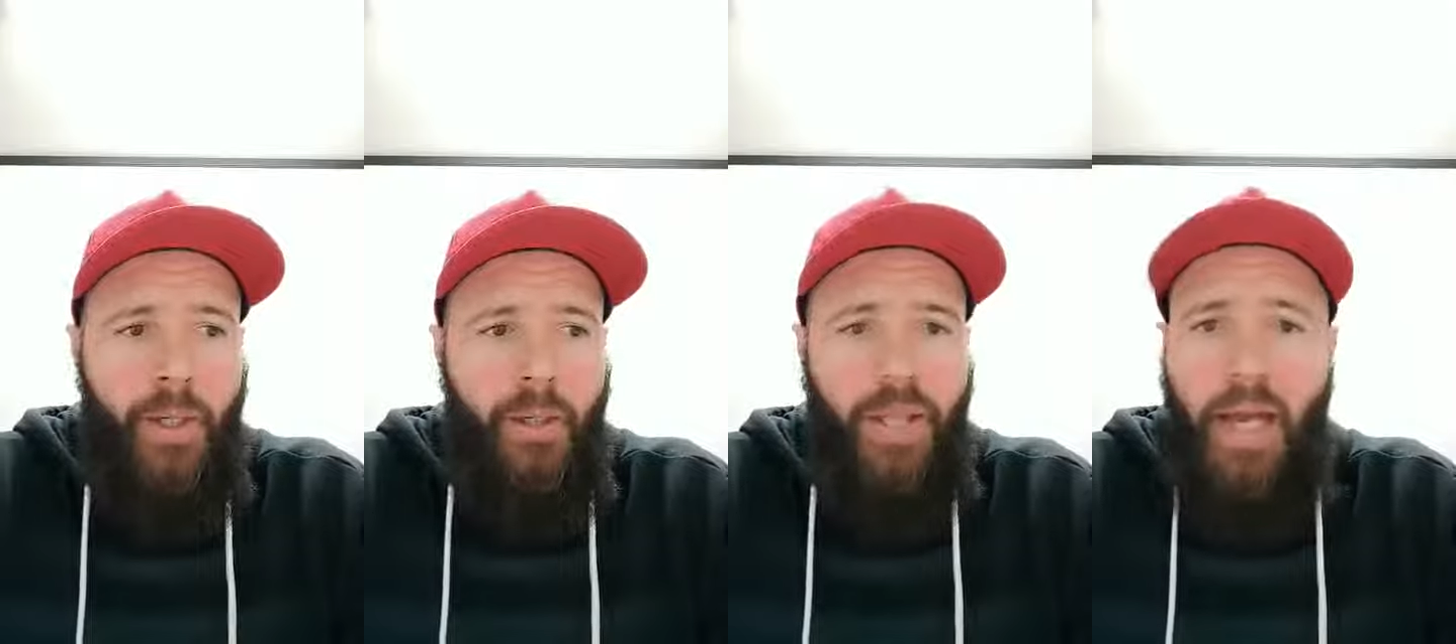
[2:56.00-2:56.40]

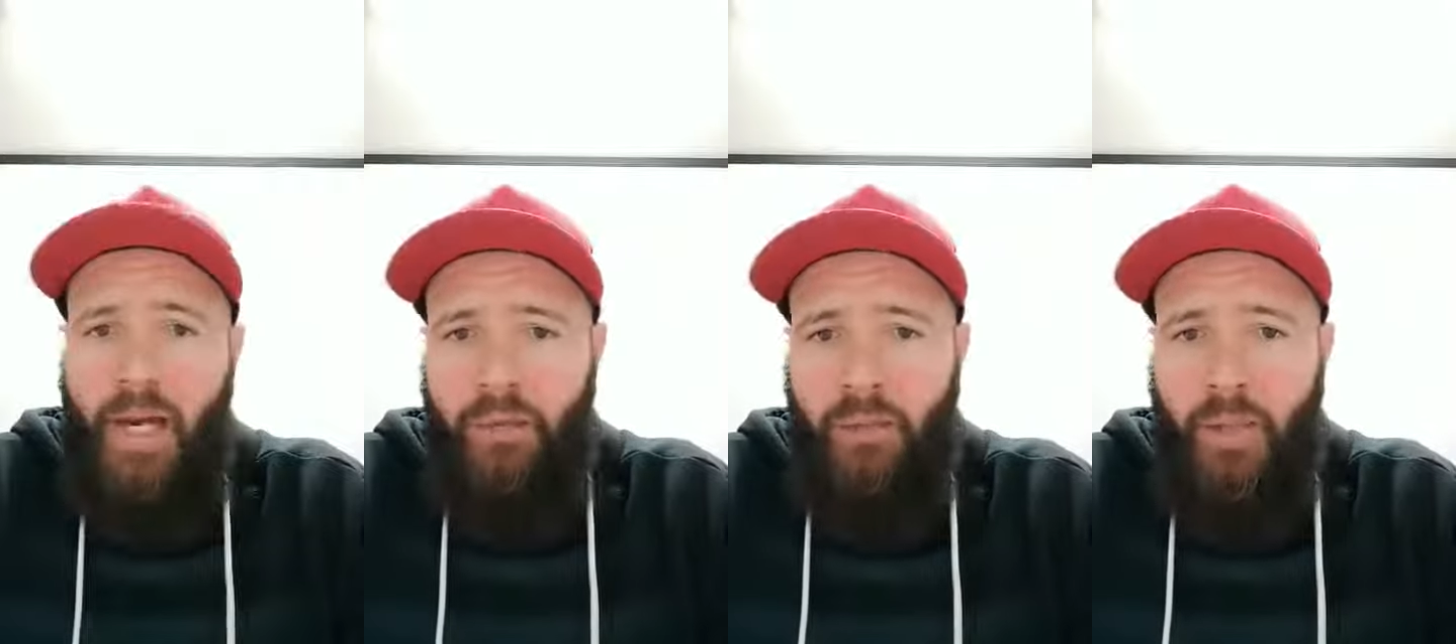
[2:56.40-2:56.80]
that
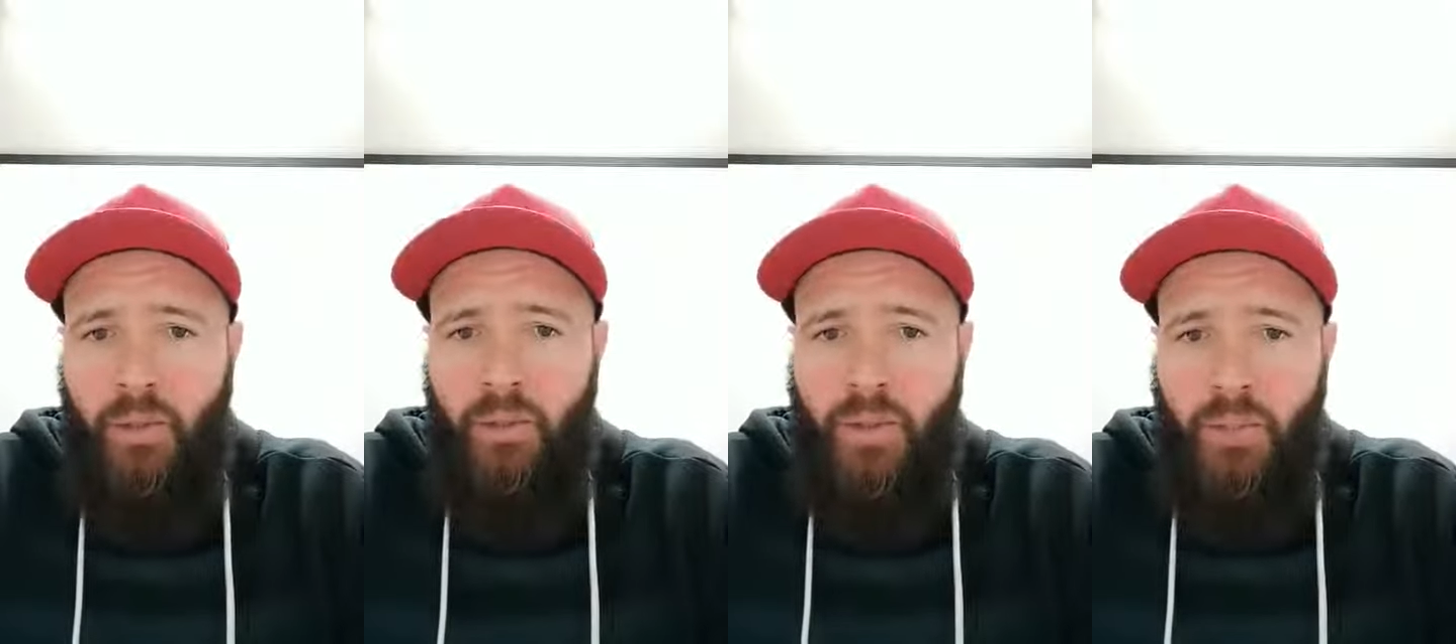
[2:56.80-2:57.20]
heavy
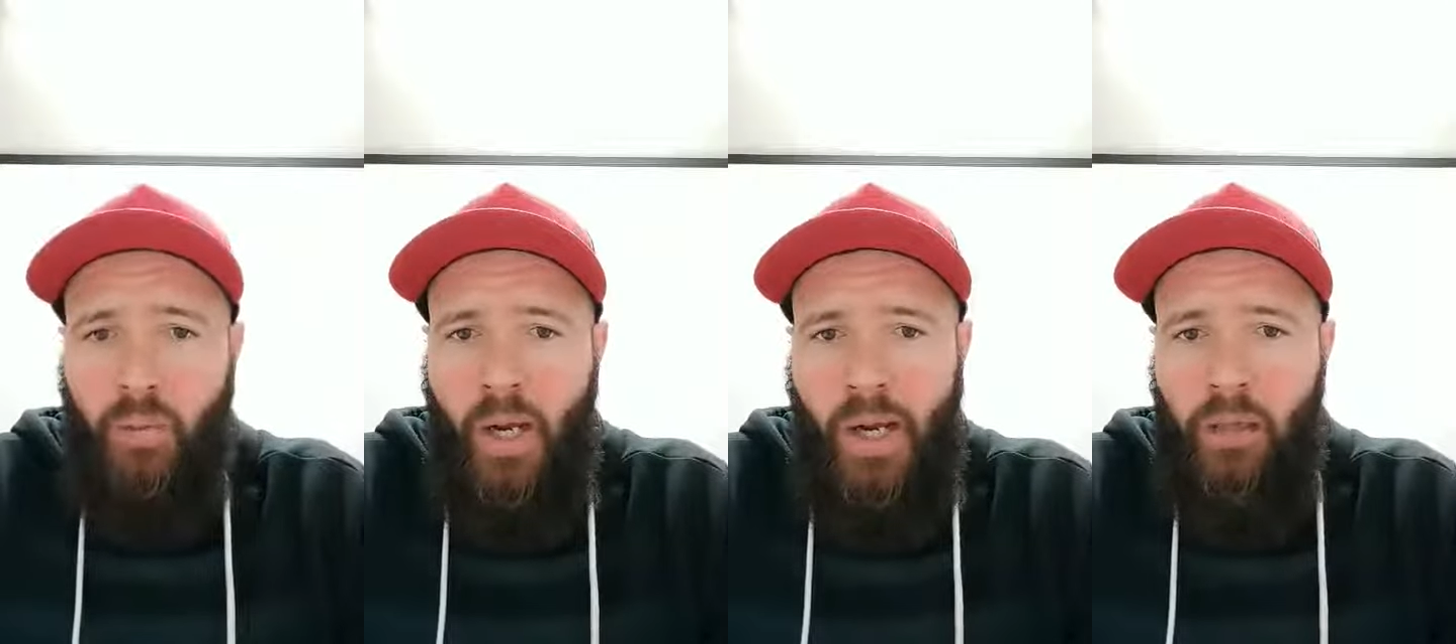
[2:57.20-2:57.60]
metal was
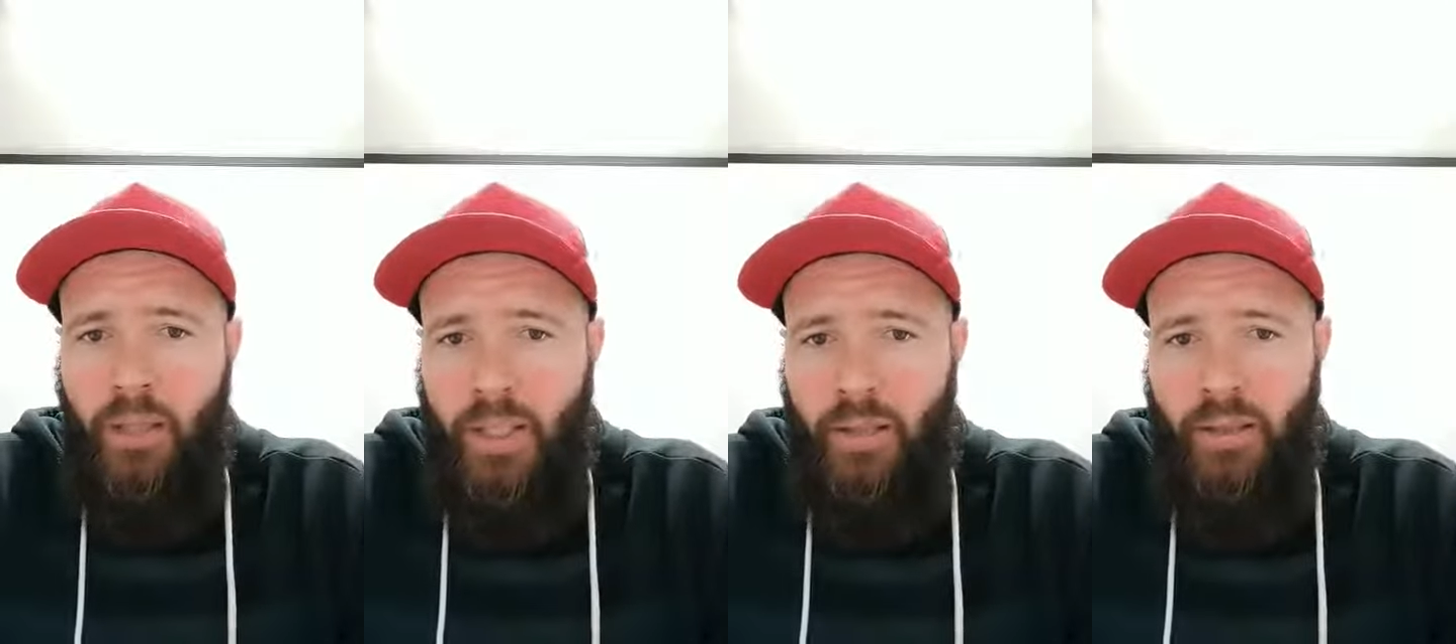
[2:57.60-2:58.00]
my
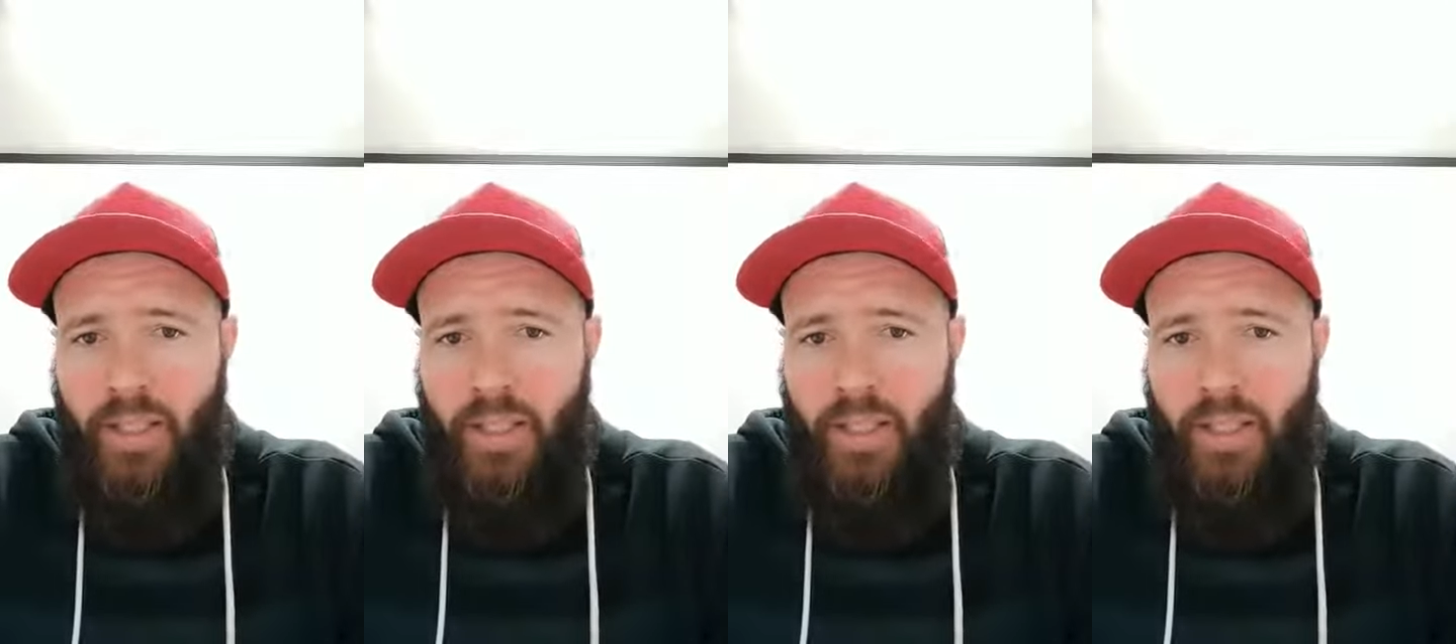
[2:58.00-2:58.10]
outlet.